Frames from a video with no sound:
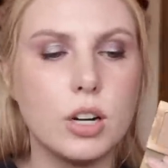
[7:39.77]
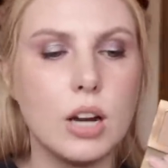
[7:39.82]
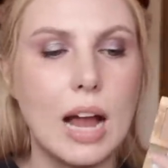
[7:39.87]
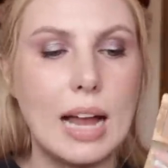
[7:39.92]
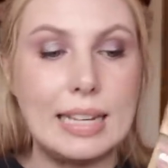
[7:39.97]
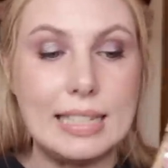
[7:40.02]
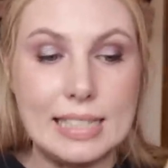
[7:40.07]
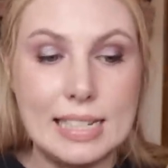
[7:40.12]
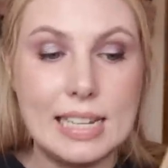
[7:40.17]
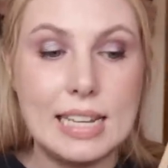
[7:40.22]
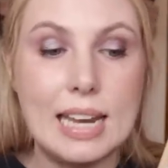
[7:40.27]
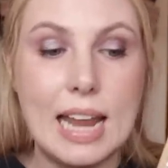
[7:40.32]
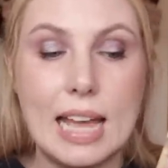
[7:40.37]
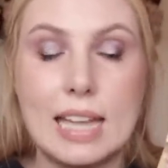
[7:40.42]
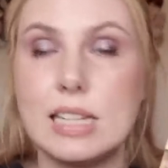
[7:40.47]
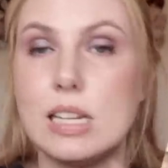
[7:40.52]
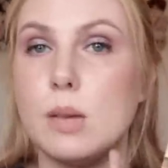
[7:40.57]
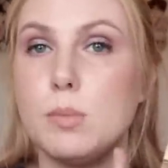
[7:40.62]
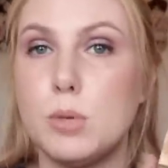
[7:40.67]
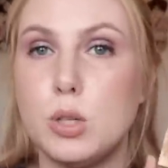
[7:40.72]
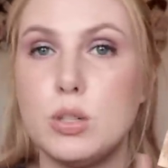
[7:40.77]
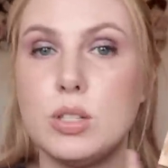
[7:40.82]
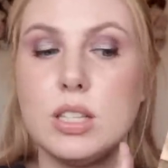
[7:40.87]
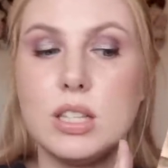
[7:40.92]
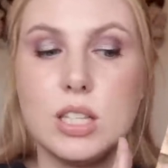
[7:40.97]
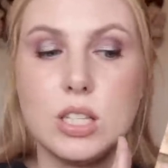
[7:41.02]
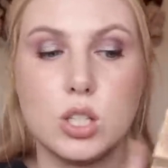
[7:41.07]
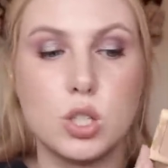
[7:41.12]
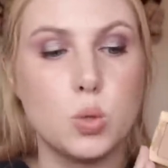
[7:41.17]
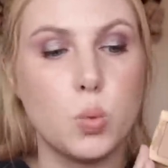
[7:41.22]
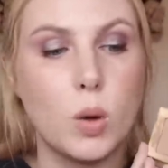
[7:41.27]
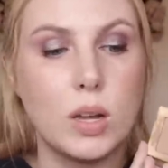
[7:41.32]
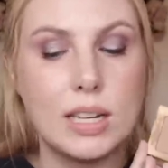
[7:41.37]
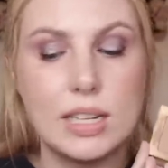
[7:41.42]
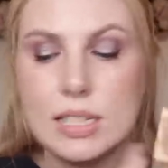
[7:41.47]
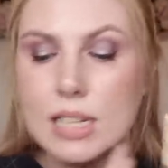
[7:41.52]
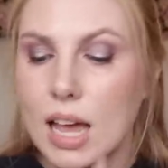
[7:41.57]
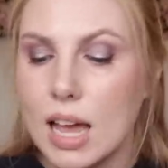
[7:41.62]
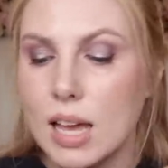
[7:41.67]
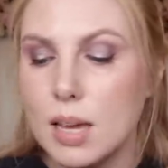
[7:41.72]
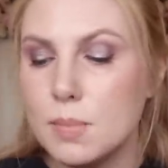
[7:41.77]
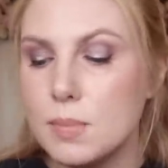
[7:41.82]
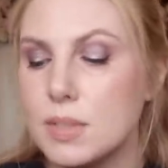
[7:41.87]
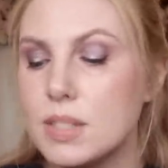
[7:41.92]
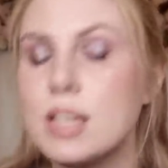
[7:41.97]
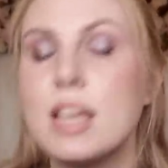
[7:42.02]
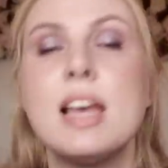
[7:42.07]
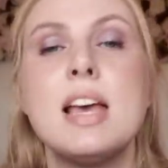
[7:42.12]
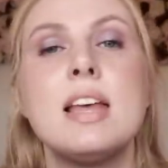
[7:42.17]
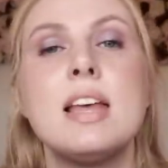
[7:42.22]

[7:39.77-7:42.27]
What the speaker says: I did end up using this 20 times.